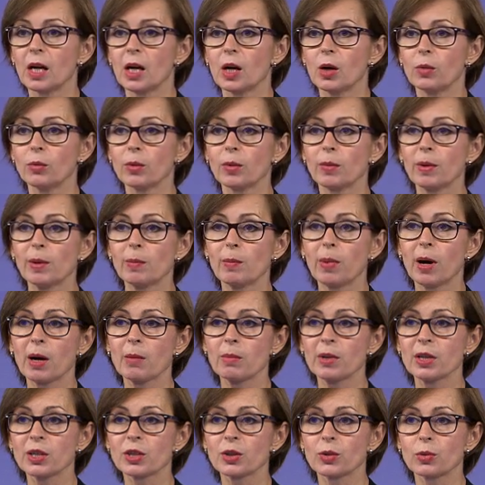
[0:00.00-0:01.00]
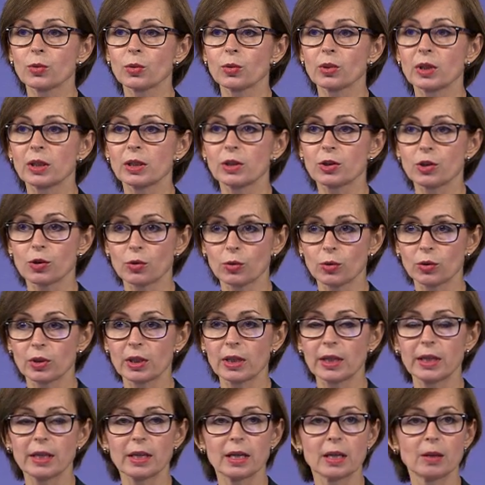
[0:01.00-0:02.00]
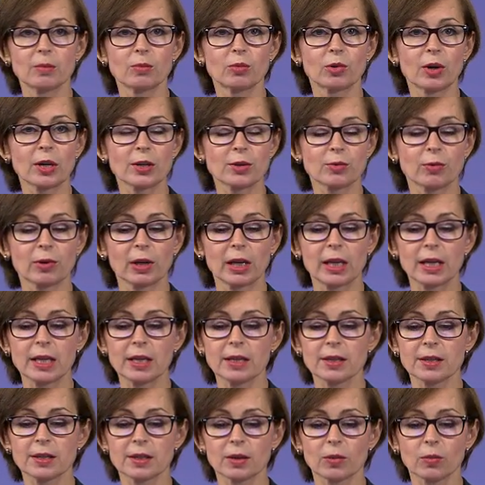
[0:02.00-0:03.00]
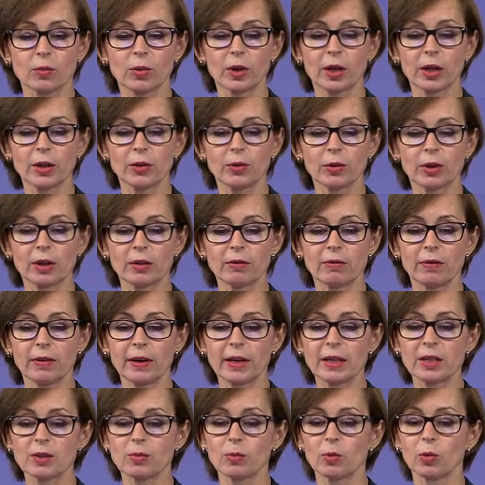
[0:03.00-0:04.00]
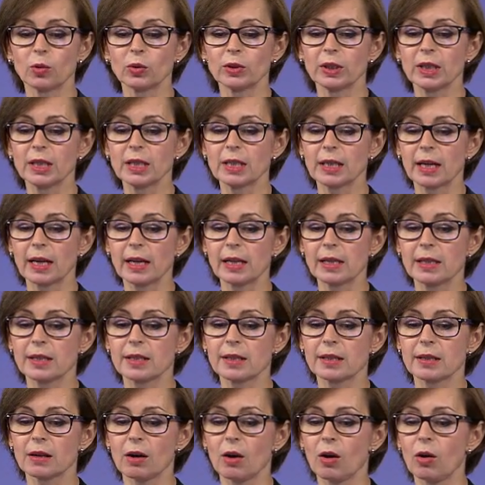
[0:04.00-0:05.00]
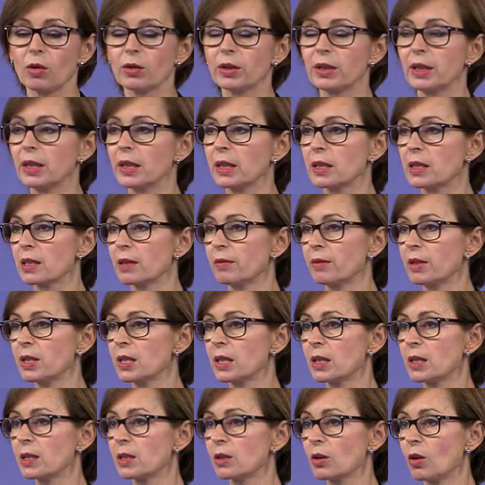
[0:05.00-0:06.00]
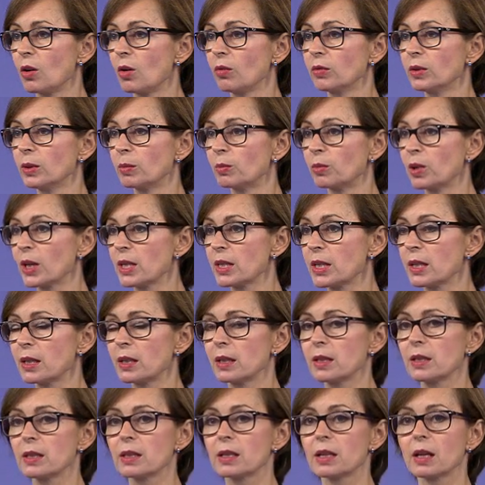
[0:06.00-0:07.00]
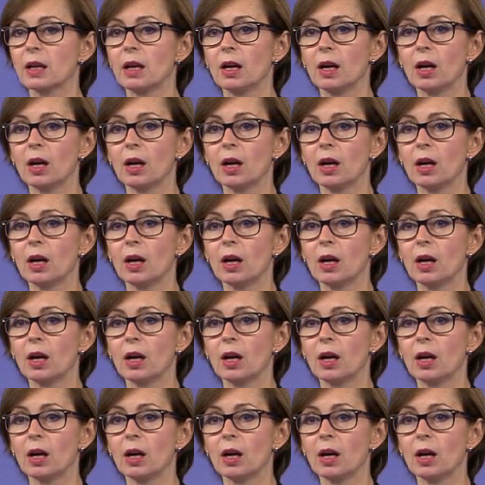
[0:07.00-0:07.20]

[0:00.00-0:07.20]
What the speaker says: We will publish shortly a press release where you can find more details on the activities of the President,